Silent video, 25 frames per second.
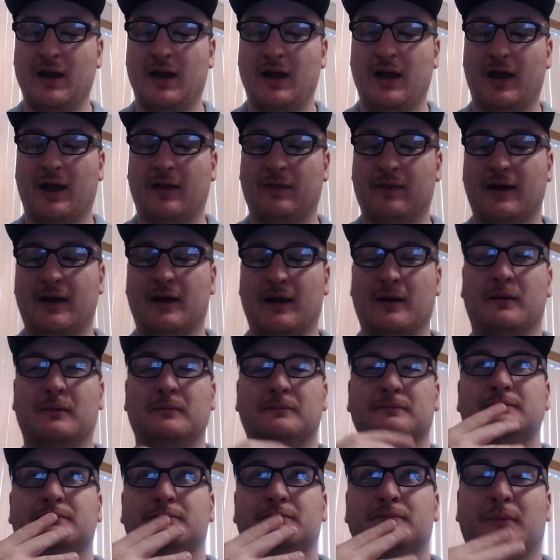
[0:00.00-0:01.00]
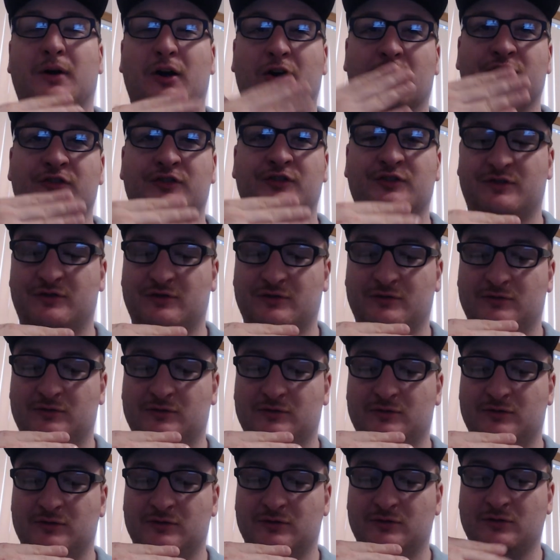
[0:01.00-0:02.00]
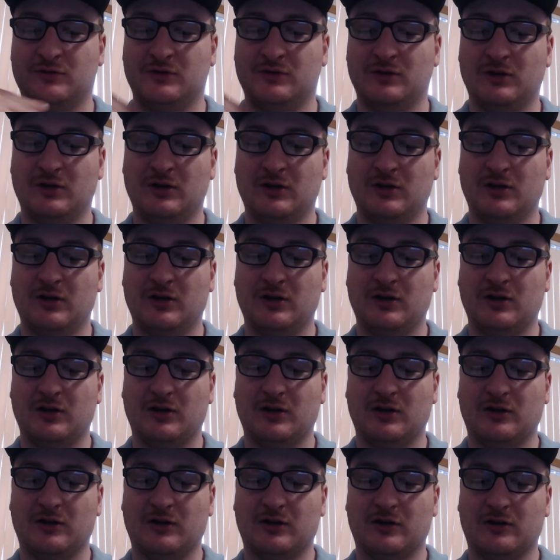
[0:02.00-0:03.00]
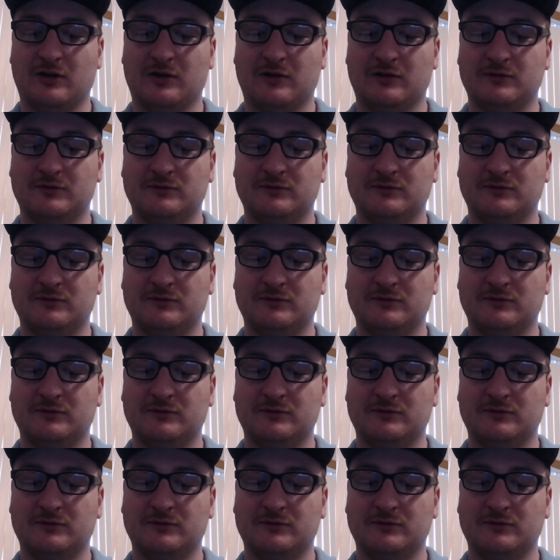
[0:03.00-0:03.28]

and that Mark's uh,